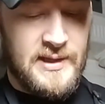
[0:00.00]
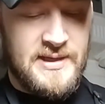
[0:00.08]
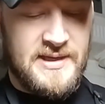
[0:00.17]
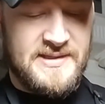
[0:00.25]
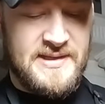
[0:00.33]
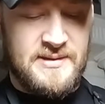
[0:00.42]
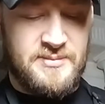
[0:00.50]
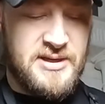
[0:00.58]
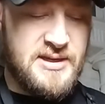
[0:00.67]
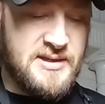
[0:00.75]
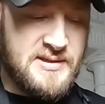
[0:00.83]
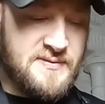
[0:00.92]
sent me
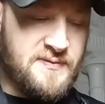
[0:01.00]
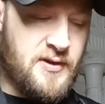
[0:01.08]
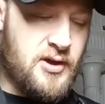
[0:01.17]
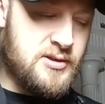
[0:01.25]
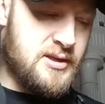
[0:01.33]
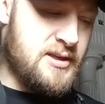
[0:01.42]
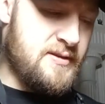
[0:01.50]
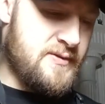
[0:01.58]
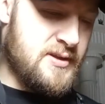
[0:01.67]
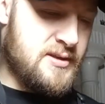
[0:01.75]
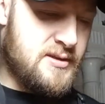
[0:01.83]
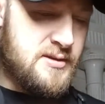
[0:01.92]
his
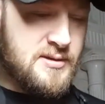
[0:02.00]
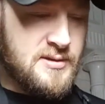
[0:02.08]
Falkneven,